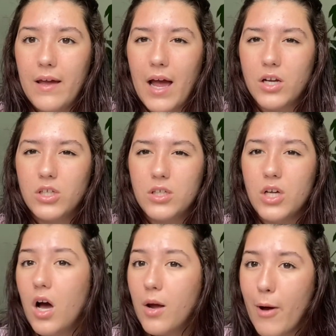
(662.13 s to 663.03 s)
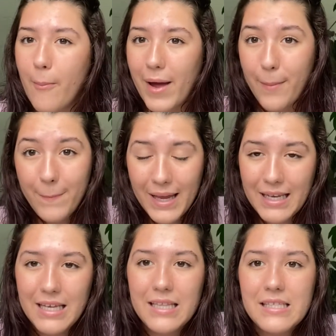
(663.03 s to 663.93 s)
actually talk about my
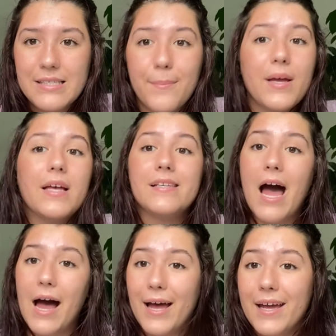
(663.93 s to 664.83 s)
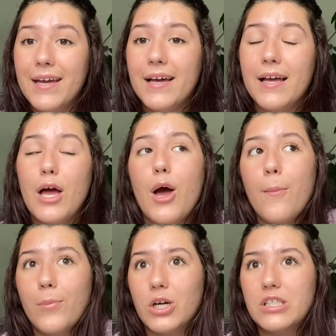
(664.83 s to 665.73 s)
opinions, because I
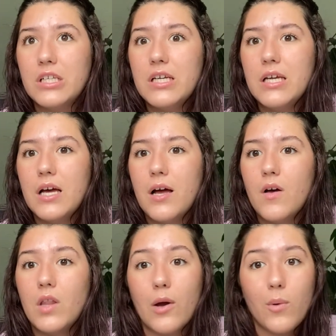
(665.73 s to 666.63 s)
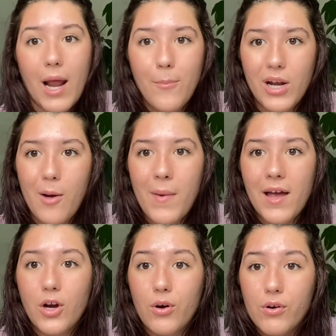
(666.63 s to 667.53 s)
personally, like when I put out my
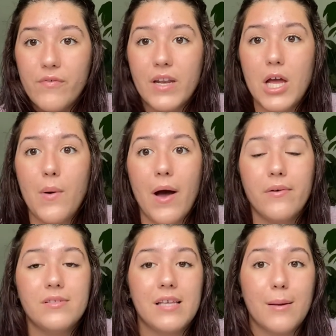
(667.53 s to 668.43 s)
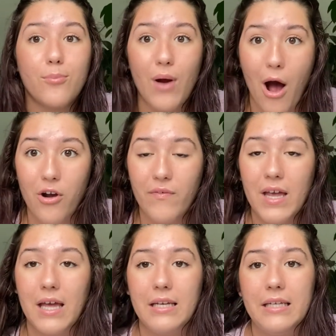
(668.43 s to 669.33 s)
Corona video, I was like proud of
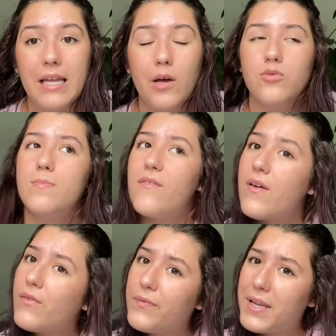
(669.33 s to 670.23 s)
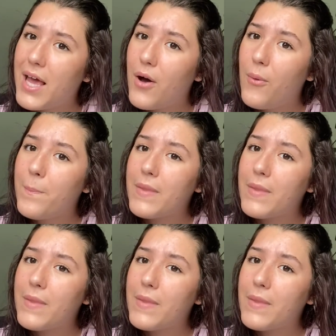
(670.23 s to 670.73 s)
it and it was my favorite video.